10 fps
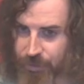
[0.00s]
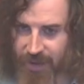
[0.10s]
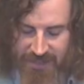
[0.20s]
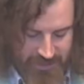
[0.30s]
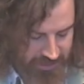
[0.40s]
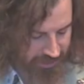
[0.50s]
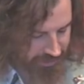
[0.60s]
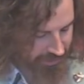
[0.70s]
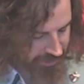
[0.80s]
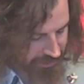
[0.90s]
oppressing
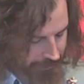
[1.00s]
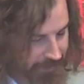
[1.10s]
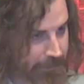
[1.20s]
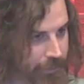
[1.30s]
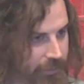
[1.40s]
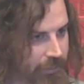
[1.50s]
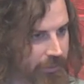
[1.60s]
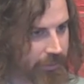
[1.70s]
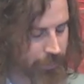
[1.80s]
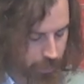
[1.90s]
the people
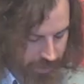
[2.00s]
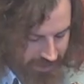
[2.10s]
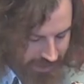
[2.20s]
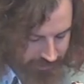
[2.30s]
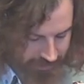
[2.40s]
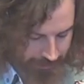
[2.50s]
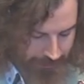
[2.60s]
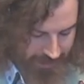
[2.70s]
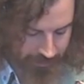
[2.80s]
without that